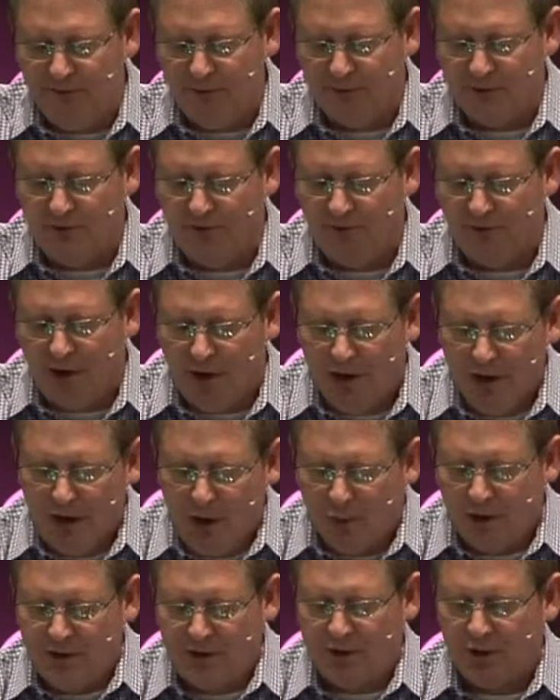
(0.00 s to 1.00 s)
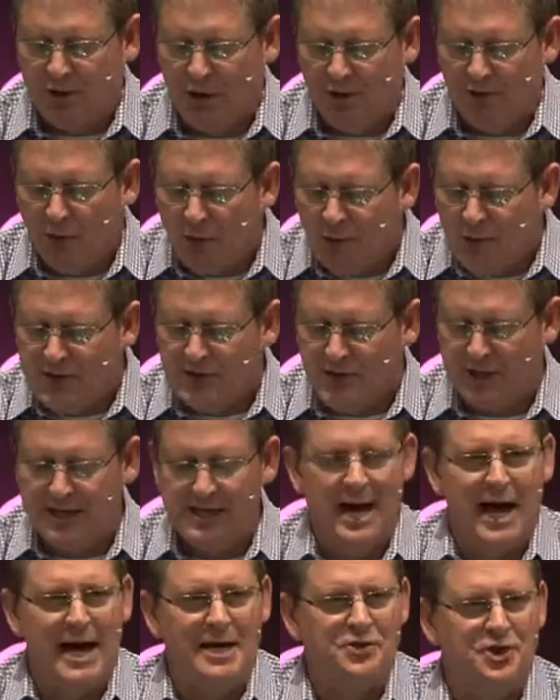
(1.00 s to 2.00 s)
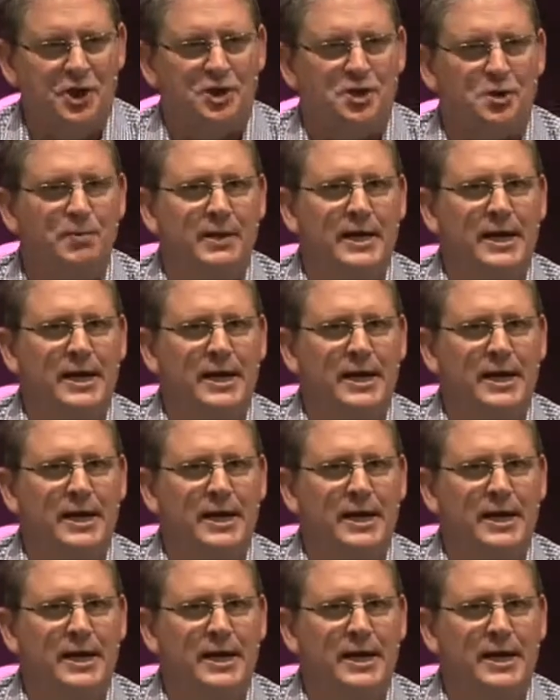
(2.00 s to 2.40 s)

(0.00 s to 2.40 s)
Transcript: First of all, we saw that we should not just